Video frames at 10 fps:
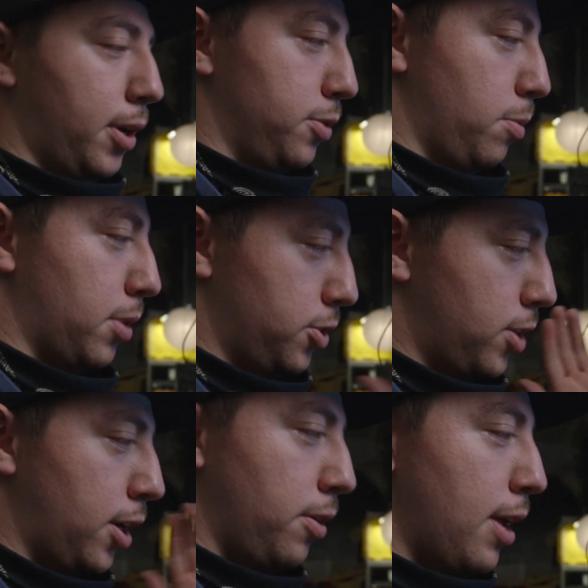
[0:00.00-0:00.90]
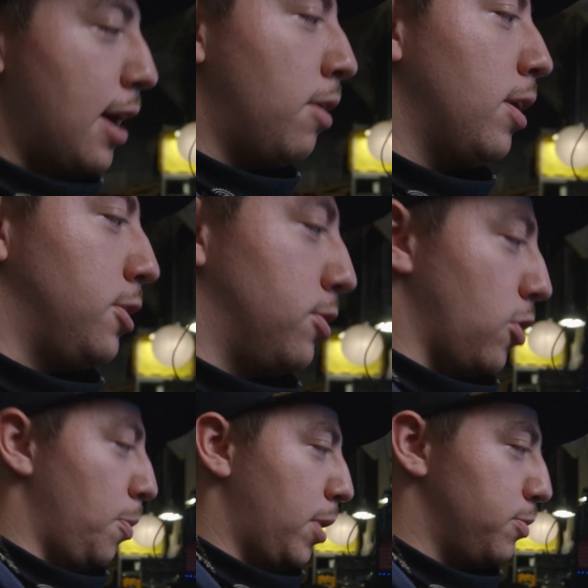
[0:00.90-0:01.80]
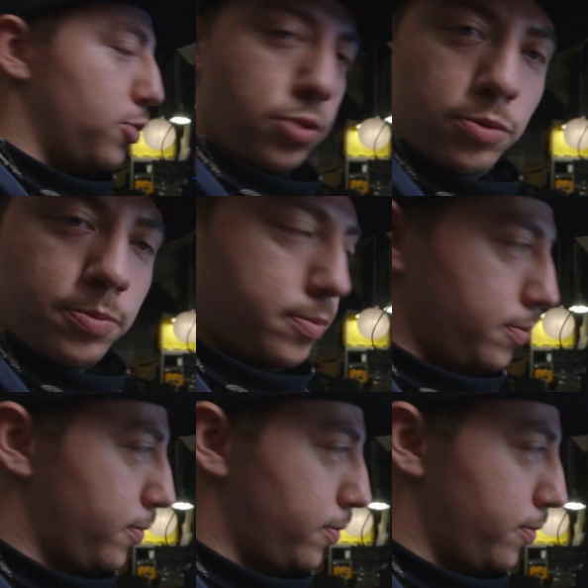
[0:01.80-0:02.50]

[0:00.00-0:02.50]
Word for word: Because what we're gonna try to do now is just open up Zoom.